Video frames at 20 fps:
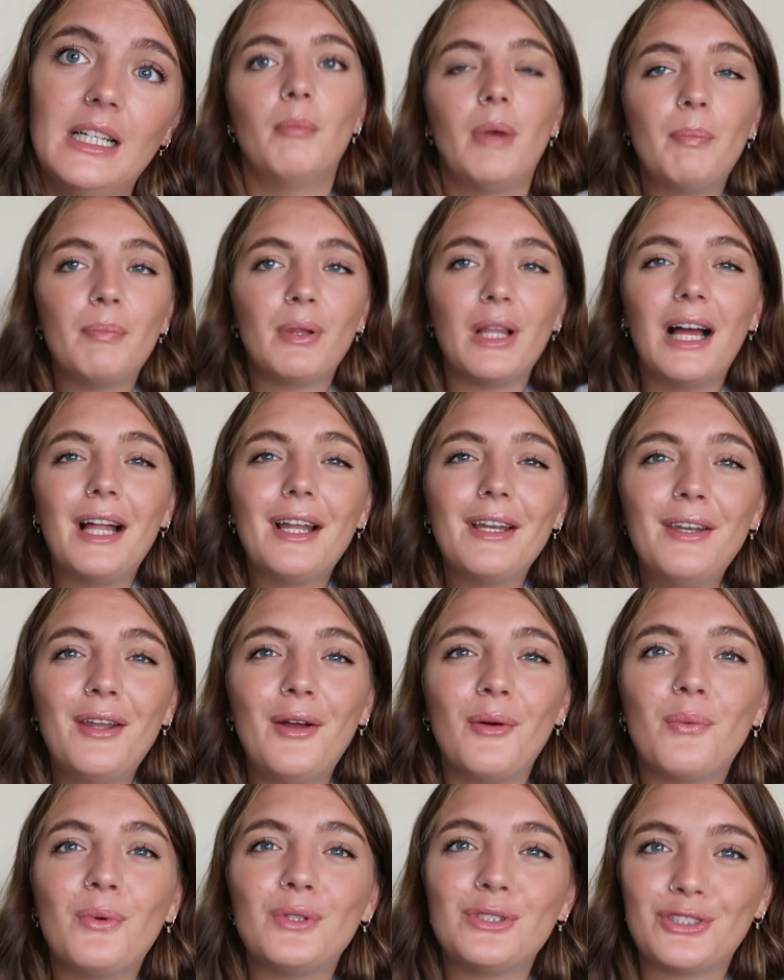My
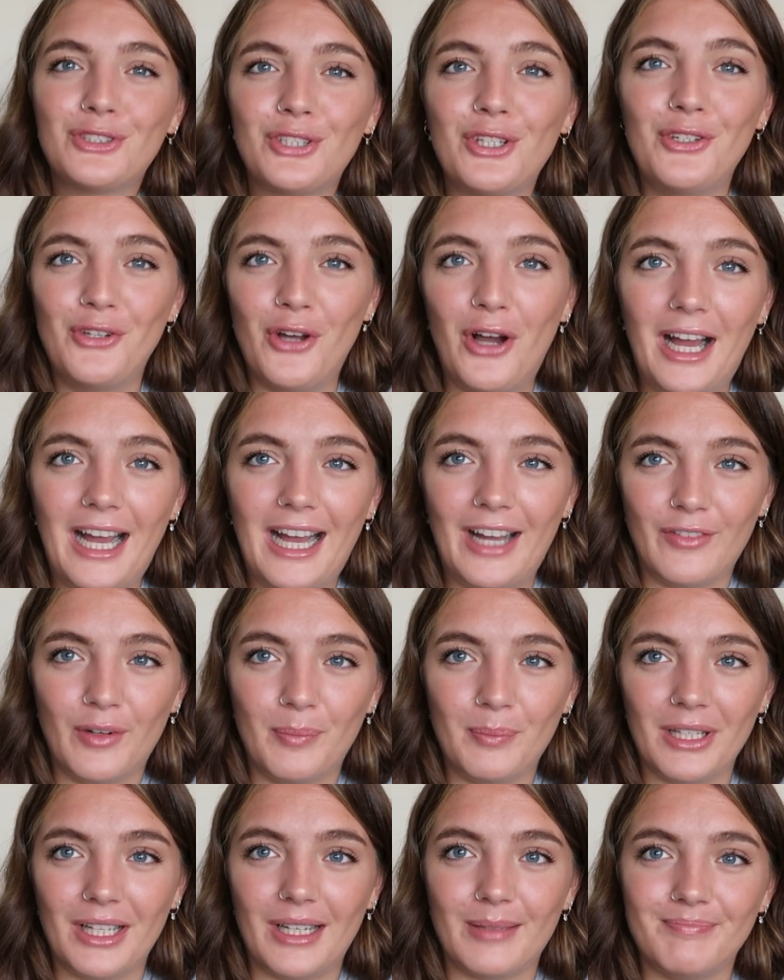plan was to not have a
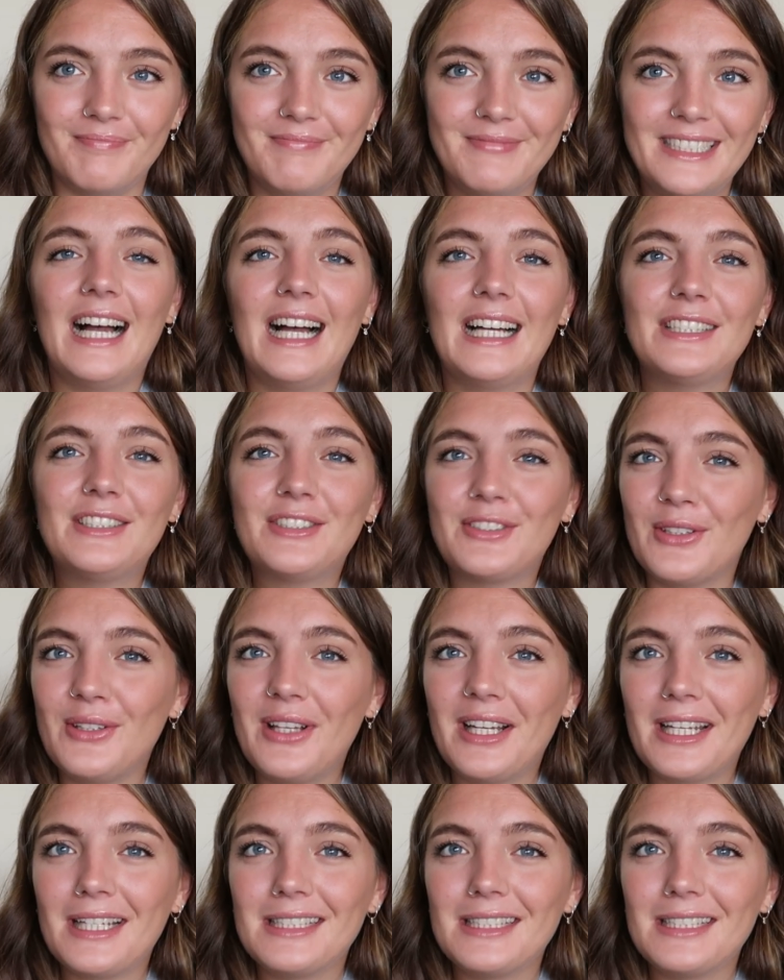plan. I still had